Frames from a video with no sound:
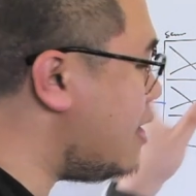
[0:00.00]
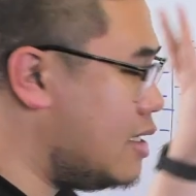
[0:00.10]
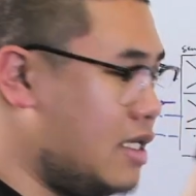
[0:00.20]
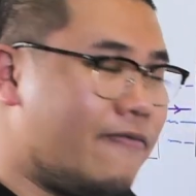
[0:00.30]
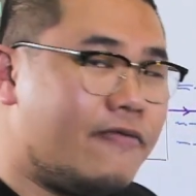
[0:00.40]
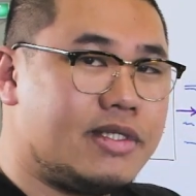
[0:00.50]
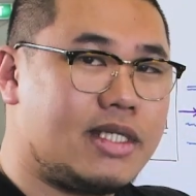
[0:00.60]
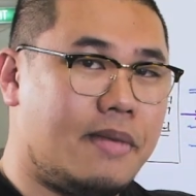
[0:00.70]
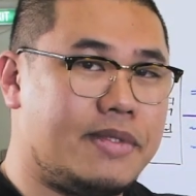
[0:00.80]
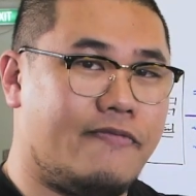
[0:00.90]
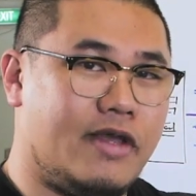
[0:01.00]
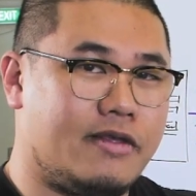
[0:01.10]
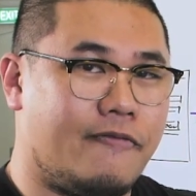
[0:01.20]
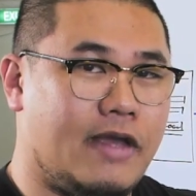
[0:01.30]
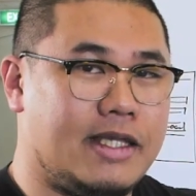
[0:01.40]
the different types of
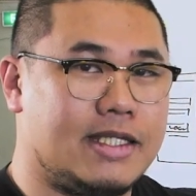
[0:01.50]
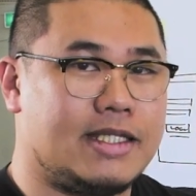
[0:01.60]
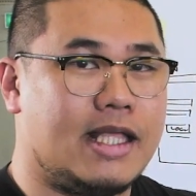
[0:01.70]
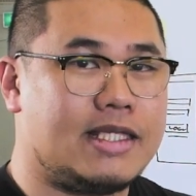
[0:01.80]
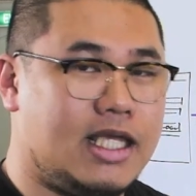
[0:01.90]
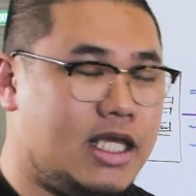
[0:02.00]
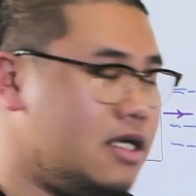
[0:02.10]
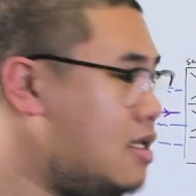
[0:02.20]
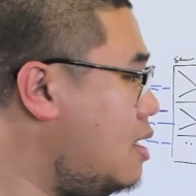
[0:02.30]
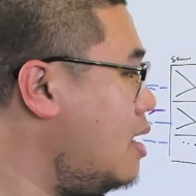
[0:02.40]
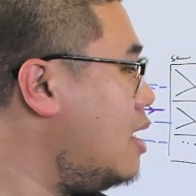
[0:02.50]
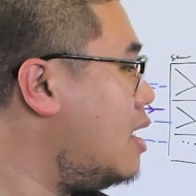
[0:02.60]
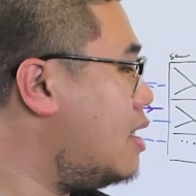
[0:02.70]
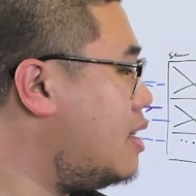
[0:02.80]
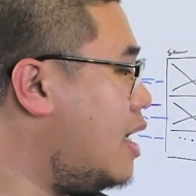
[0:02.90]
interfaces that's needed,
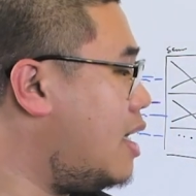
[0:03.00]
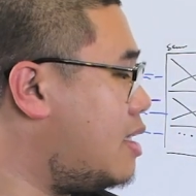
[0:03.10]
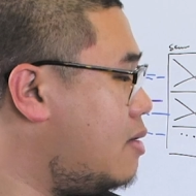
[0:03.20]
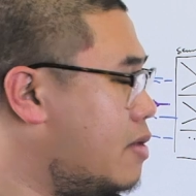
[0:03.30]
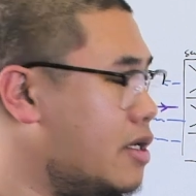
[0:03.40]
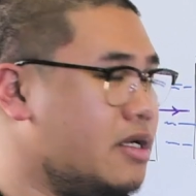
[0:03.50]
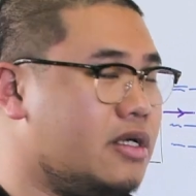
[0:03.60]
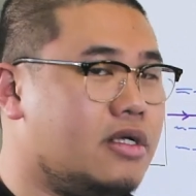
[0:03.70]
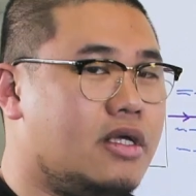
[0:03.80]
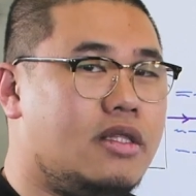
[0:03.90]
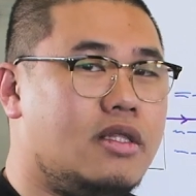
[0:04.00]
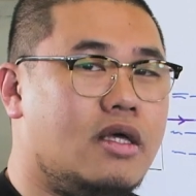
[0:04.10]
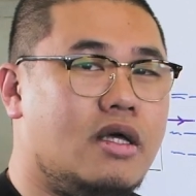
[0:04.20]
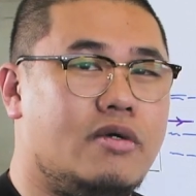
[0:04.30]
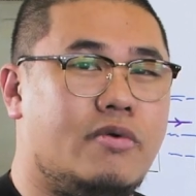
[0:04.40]
that we're
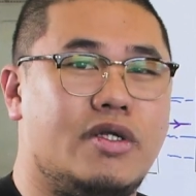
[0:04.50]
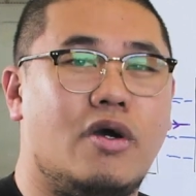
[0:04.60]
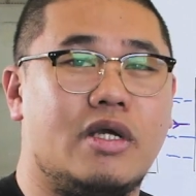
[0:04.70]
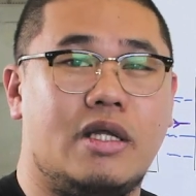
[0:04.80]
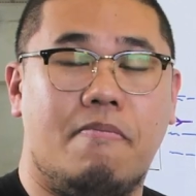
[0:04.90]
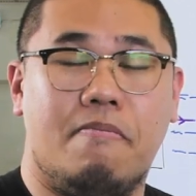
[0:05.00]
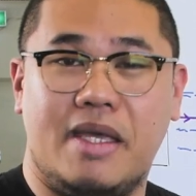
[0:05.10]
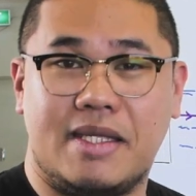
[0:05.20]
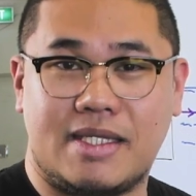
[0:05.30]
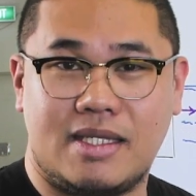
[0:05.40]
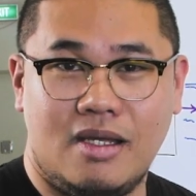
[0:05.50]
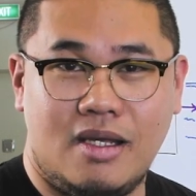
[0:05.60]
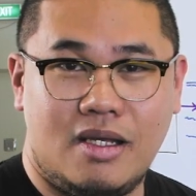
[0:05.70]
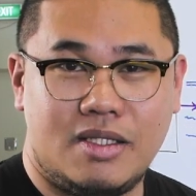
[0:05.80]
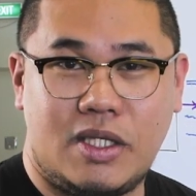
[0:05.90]
not going to miss
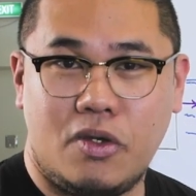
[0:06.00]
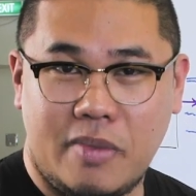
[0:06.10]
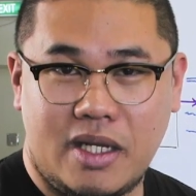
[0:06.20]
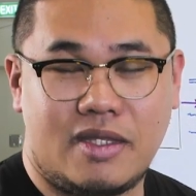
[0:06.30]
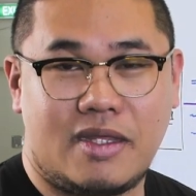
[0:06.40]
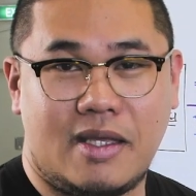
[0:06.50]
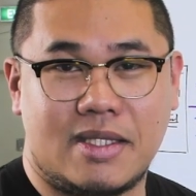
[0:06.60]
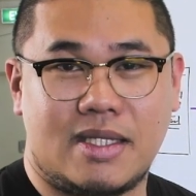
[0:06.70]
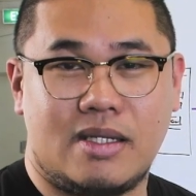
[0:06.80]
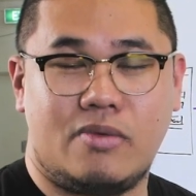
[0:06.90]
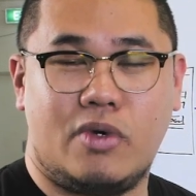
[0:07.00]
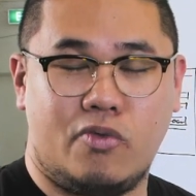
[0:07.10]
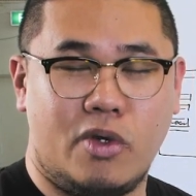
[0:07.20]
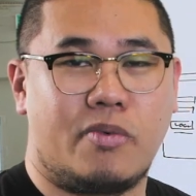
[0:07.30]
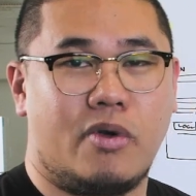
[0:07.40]
too many things when
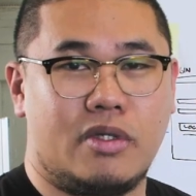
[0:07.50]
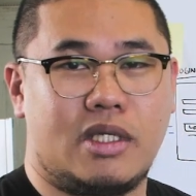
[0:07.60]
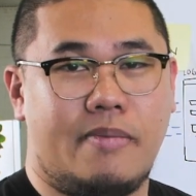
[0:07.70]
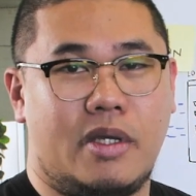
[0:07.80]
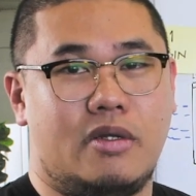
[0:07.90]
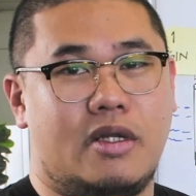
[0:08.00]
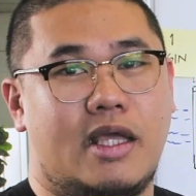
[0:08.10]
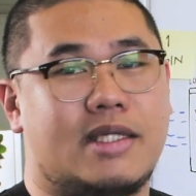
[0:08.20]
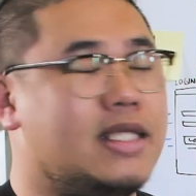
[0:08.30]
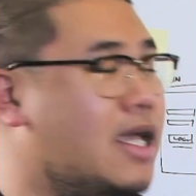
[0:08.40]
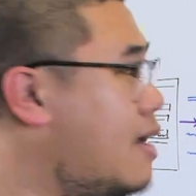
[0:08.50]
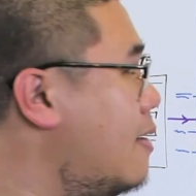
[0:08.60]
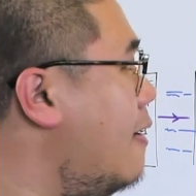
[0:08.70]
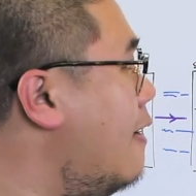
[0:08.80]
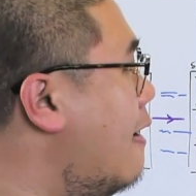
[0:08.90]
we're prototyping on the next day.
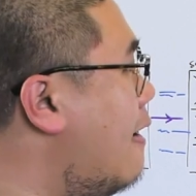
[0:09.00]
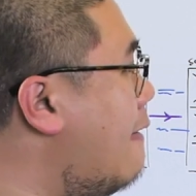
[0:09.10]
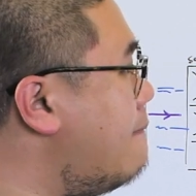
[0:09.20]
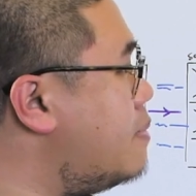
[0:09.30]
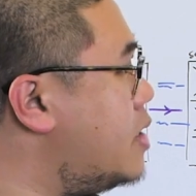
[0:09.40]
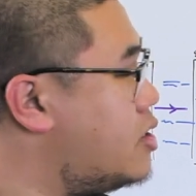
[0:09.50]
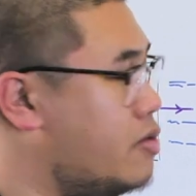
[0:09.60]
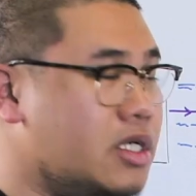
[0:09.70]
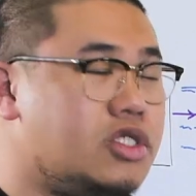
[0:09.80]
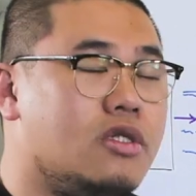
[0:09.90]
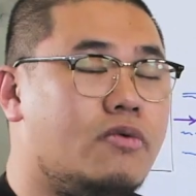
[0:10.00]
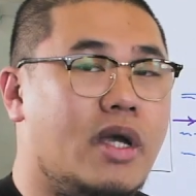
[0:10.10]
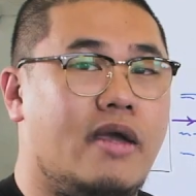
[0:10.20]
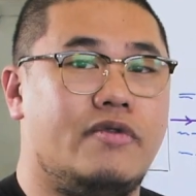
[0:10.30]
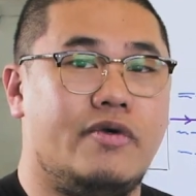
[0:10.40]
The traditional
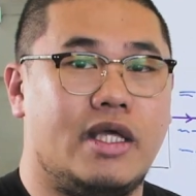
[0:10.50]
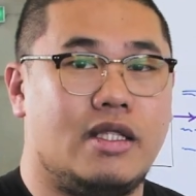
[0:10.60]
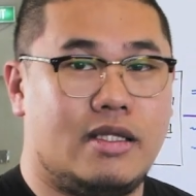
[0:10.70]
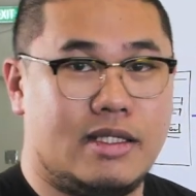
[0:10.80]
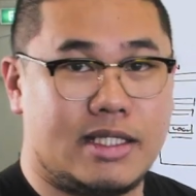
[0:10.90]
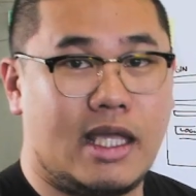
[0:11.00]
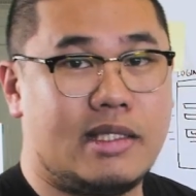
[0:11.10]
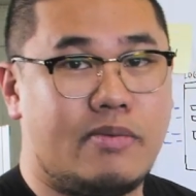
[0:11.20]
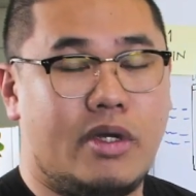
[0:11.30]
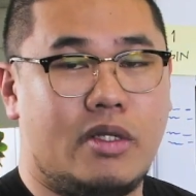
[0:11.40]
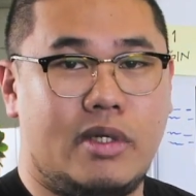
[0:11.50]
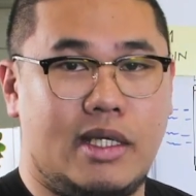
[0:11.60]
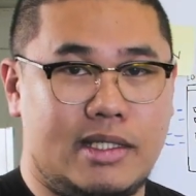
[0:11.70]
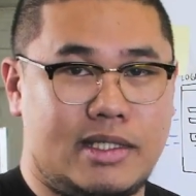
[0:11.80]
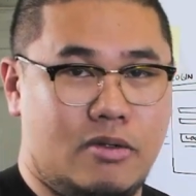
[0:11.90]
way of doing it in the design sprint
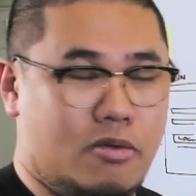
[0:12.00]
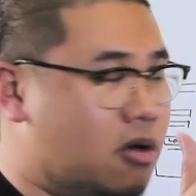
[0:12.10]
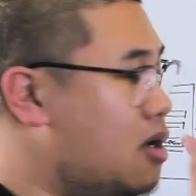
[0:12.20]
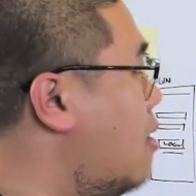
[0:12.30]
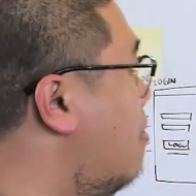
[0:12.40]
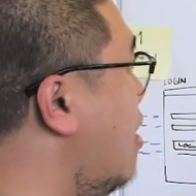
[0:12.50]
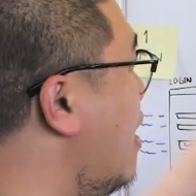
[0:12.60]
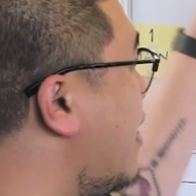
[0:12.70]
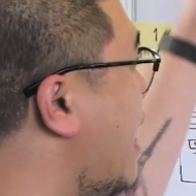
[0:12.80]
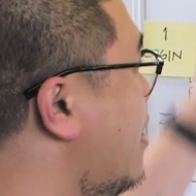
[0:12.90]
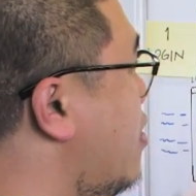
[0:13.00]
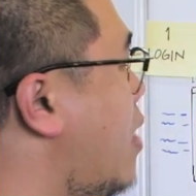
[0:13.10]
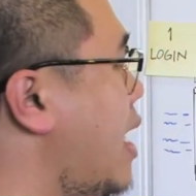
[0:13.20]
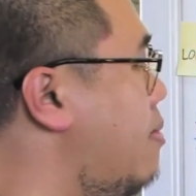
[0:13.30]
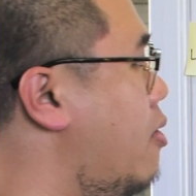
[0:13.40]
is to block out the
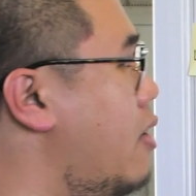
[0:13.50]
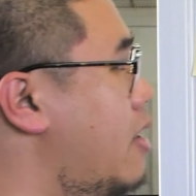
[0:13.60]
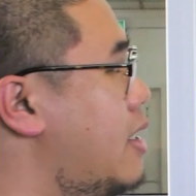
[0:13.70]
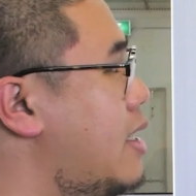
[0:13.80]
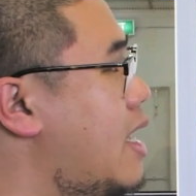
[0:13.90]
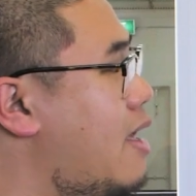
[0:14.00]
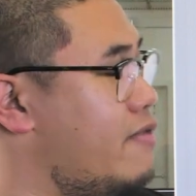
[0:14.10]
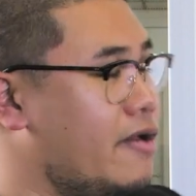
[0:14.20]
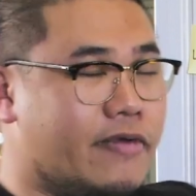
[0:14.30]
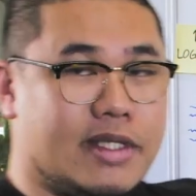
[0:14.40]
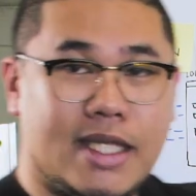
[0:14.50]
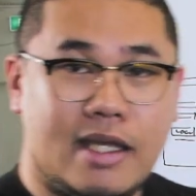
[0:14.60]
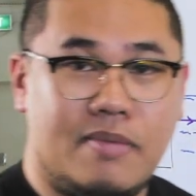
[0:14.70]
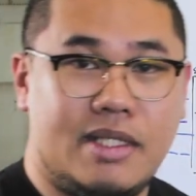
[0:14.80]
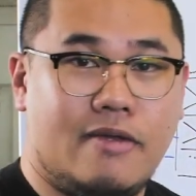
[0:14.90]
whiteboard and have different
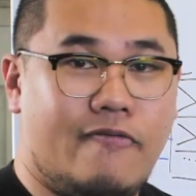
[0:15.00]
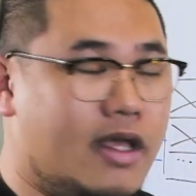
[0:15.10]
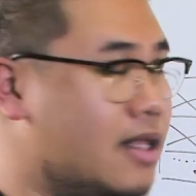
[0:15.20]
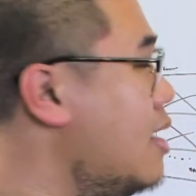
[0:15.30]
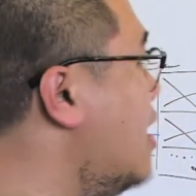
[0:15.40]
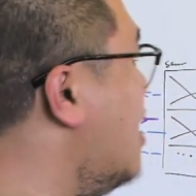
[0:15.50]
segments of it